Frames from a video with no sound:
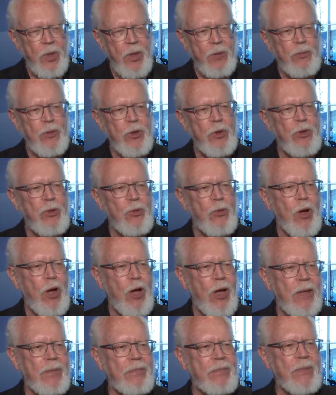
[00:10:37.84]
Well, first of
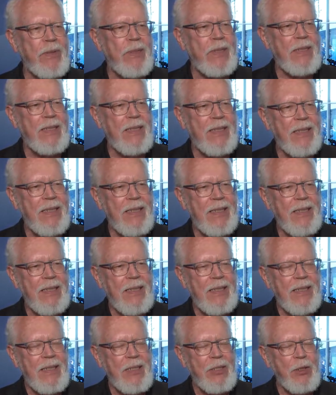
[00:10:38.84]
all,
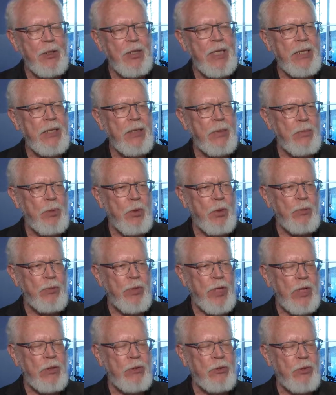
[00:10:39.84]
you need to move
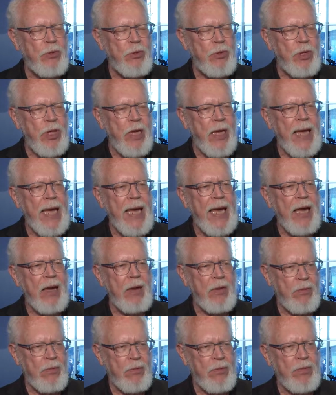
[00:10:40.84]
this to the head
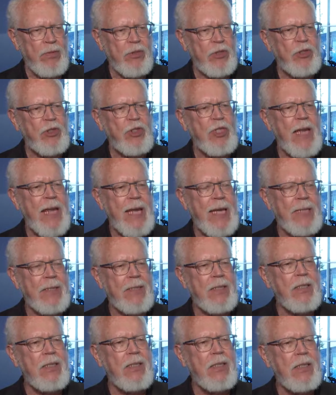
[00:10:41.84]
of
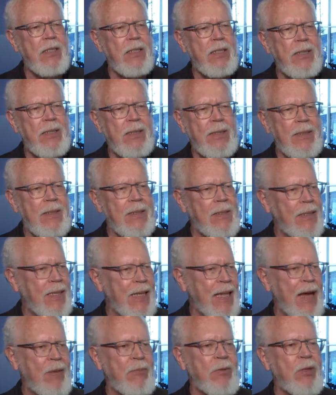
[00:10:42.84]
state
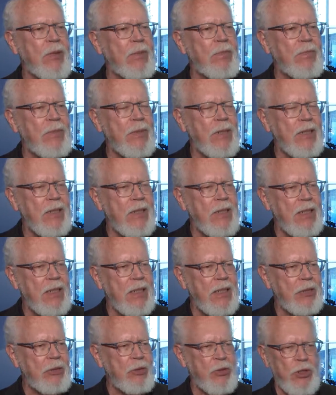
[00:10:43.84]
level.
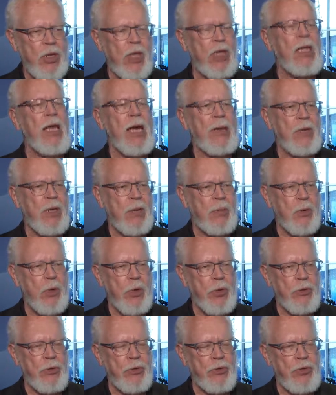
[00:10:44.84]
This is a climate
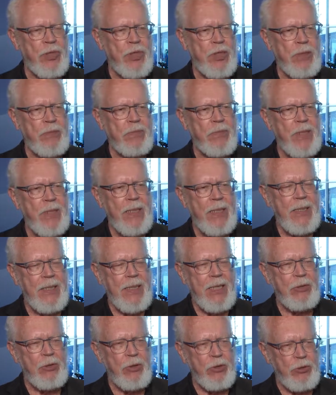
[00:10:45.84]
emergency.
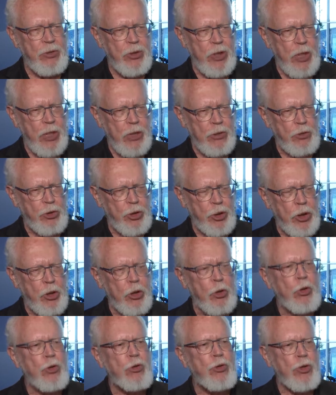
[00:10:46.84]
This is the
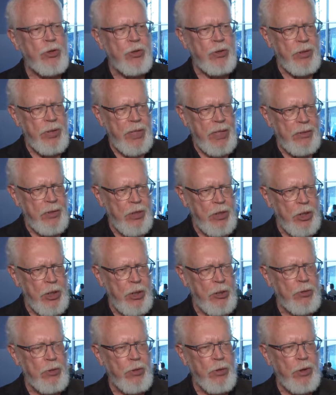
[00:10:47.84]
solution in the
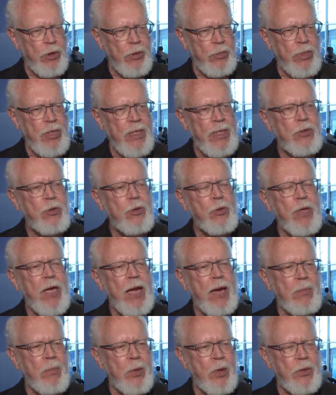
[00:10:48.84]
near term to
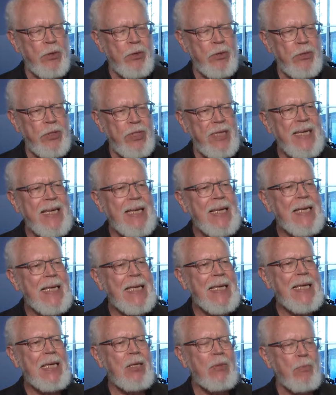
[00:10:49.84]
that emergency.
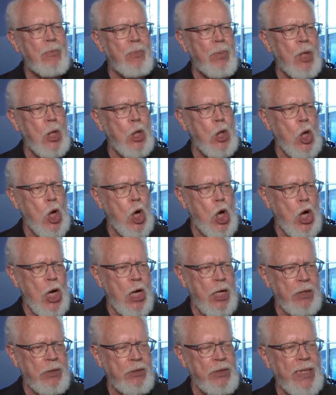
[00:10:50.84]
It
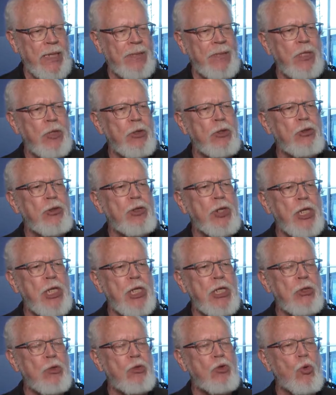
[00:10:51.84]
belongs at the
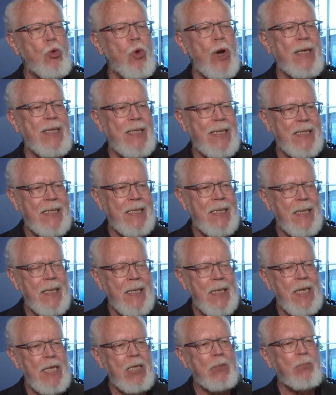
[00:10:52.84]
G20.
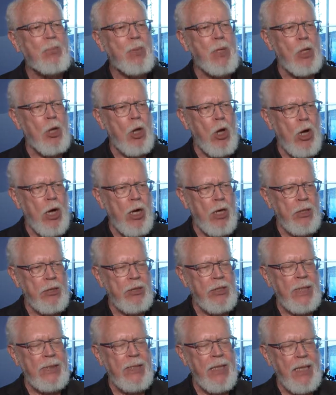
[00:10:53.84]
It
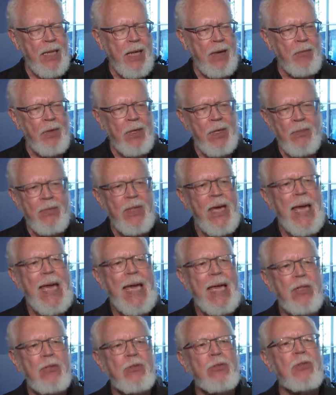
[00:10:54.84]
belongs at the level of the
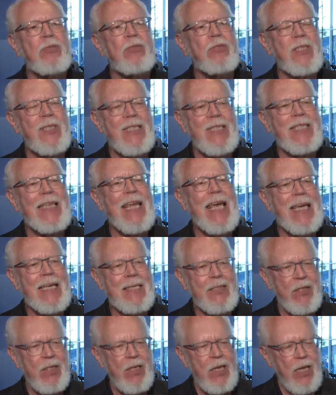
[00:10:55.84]
heads of
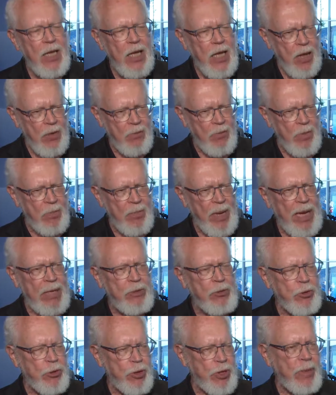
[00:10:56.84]
state of the
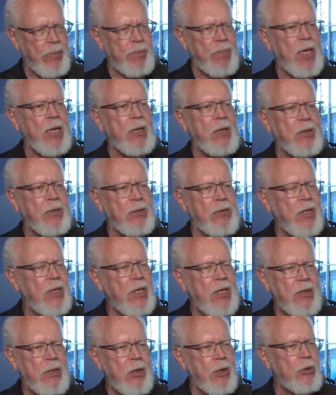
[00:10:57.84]
major emitters.
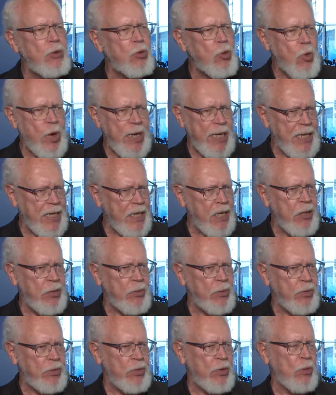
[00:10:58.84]
There are 20
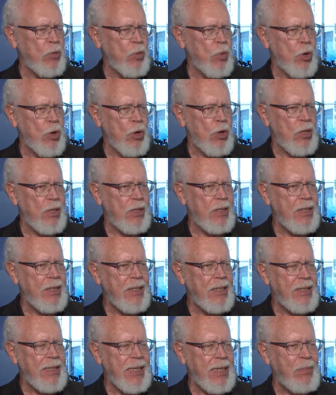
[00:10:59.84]
countries of the world
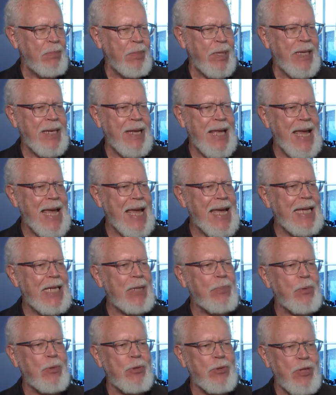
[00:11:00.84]
that emit
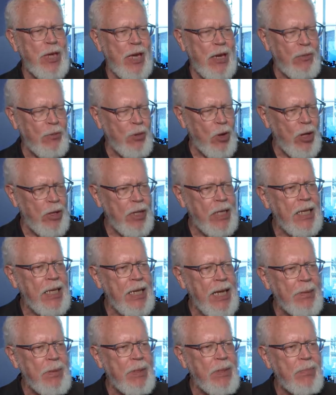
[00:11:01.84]
80% of all the
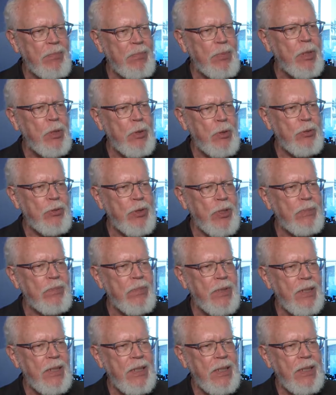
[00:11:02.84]
climate pollution.
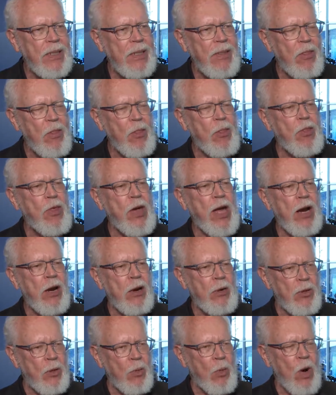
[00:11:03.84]

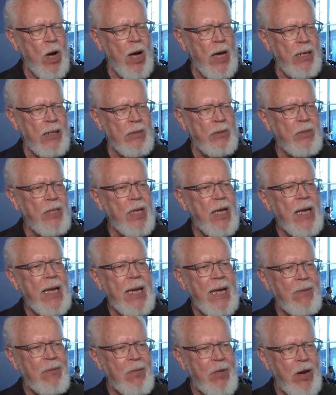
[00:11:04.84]
They're the ones,
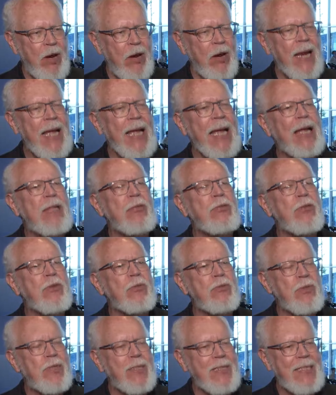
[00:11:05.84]
and they're heads
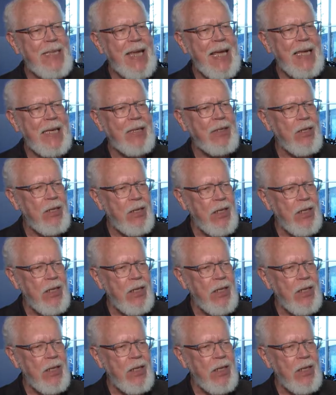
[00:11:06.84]
of state.